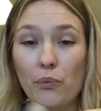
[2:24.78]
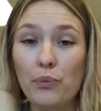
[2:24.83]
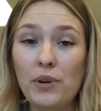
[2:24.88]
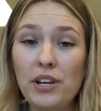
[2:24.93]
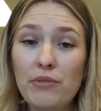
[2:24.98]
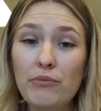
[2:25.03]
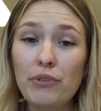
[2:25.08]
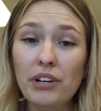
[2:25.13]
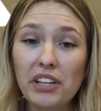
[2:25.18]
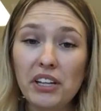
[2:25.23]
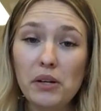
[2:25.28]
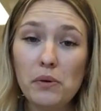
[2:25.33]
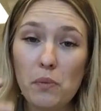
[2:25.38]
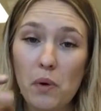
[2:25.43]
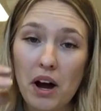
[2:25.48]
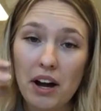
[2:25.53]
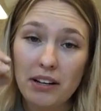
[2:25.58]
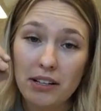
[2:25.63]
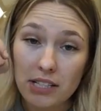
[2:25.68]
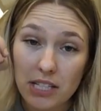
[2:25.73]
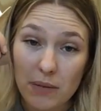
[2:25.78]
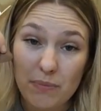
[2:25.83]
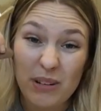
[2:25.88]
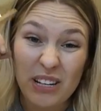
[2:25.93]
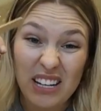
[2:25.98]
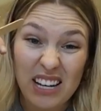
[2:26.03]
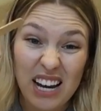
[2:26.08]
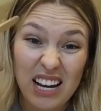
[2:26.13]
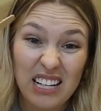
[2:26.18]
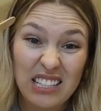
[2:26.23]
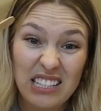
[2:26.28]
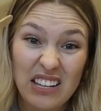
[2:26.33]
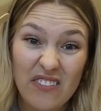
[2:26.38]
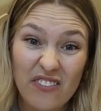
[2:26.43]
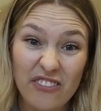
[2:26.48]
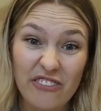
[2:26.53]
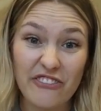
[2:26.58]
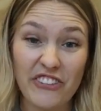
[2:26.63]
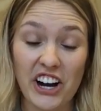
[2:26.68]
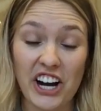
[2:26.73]
We really want it to be nice
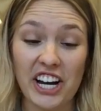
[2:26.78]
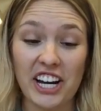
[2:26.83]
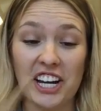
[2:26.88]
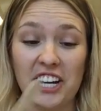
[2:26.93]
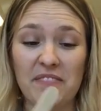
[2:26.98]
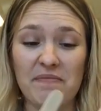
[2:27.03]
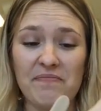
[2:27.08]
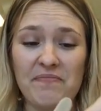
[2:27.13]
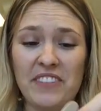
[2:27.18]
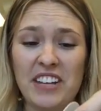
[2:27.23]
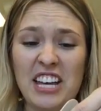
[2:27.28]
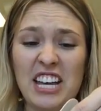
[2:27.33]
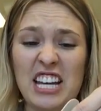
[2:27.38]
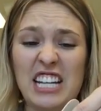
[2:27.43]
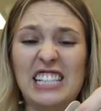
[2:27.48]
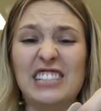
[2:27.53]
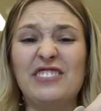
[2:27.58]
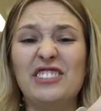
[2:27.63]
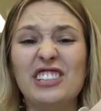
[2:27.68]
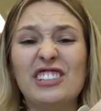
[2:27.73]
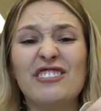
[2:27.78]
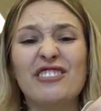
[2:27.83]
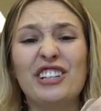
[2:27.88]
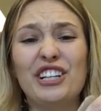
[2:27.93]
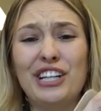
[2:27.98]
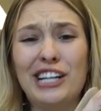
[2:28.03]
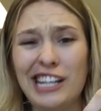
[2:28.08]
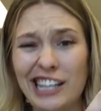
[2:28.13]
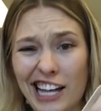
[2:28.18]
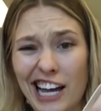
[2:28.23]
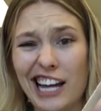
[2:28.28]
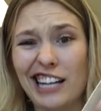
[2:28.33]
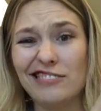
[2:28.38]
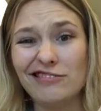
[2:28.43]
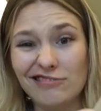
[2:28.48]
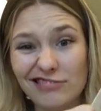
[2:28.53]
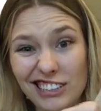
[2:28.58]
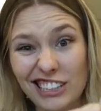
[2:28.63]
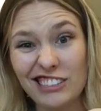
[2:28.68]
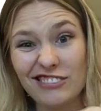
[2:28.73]
and fine. If you're really like
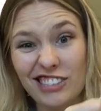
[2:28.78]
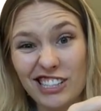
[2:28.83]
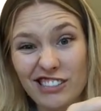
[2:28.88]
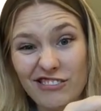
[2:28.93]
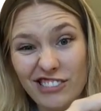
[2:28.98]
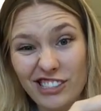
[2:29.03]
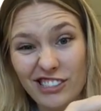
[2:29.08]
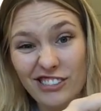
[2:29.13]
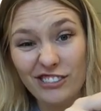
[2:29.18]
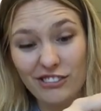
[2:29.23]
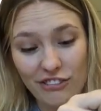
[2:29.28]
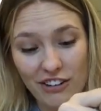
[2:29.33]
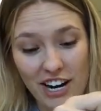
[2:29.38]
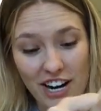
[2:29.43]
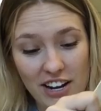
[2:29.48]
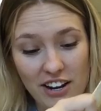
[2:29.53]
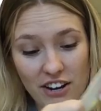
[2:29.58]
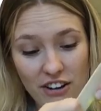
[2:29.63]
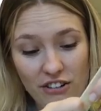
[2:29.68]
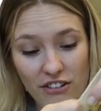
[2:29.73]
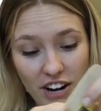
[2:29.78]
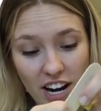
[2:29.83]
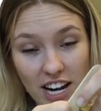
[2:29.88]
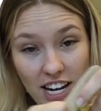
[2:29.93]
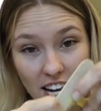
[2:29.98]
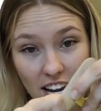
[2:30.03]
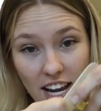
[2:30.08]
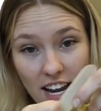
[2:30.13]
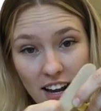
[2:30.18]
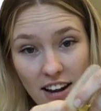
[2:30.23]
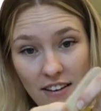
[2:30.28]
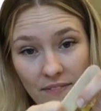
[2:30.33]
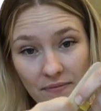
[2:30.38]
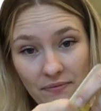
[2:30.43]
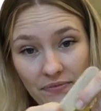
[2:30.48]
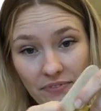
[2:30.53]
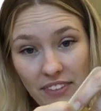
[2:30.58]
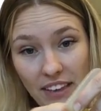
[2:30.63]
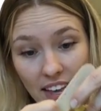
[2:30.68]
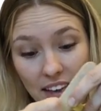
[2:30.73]
cranking,
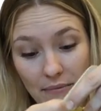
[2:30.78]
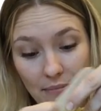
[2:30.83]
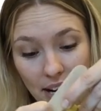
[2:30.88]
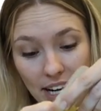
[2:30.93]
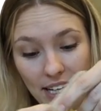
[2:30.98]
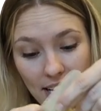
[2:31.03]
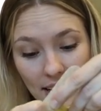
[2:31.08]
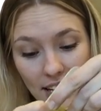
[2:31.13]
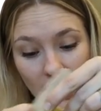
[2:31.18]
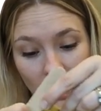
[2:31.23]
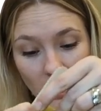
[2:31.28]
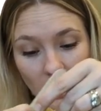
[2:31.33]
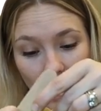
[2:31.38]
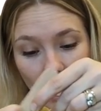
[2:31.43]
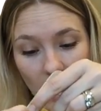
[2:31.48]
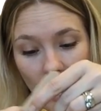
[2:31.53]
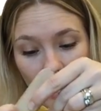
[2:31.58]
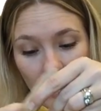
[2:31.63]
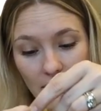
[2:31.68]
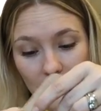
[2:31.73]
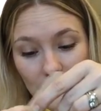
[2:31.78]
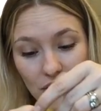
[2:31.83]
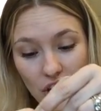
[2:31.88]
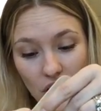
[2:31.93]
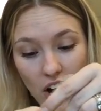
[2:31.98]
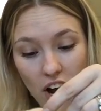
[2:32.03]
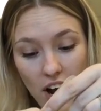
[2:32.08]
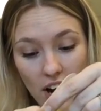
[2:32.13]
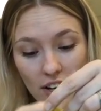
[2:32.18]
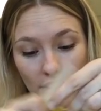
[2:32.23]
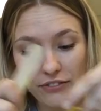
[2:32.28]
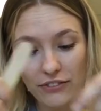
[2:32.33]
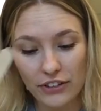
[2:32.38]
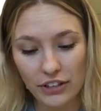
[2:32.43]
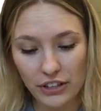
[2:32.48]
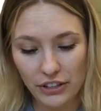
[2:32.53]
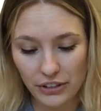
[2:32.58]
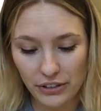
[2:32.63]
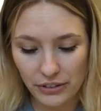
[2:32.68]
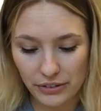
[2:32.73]
it might get a lot of chalk for
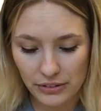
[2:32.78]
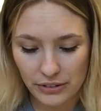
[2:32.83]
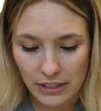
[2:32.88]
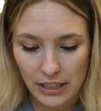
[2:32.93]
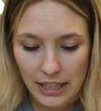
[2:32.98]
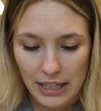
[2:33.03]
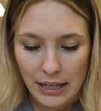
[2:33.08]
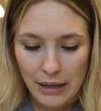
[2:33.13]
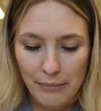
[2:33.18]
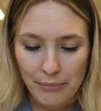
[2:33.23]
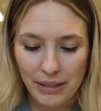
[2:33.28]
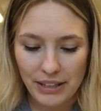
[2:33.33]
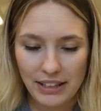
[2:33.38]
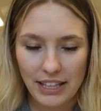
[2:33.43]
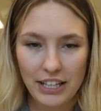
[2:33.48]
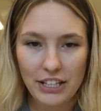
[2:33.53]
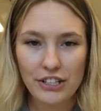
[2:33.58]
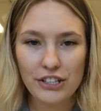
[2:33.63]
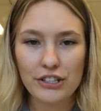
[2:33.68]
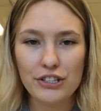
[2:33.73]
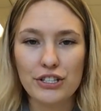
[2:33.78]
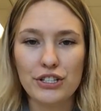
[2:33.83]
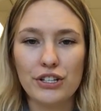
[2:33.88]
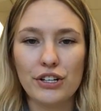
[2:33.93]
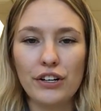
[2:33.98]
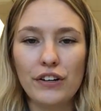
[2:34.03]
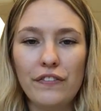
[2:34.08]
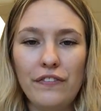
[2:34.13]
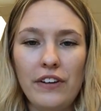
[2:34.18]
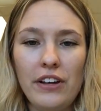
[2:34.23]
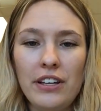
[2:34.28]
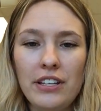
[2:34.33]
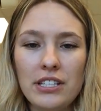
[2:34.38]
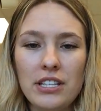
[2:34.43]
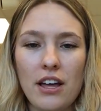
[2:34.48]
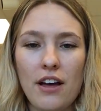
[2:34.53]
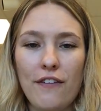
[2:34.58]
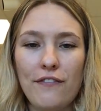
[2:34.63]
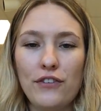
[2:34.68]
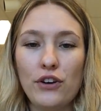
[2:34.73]
you, but then your surface
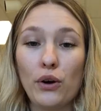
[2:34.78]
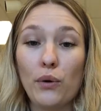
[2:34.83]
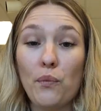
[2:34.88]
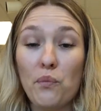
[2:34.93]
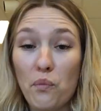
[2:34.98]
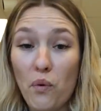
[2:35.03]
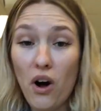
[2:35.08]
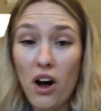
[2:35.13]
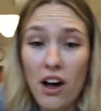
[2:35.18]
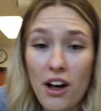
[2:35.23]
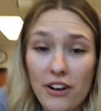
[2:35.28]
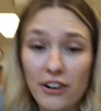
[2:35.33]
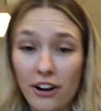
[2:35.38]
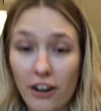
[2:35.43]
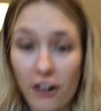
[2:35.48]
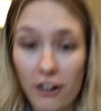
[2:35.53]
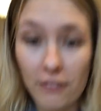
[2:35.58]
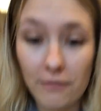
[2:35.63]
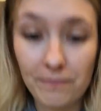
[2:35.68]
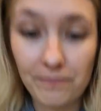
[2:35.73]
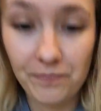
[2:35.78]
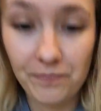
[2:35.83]
of your water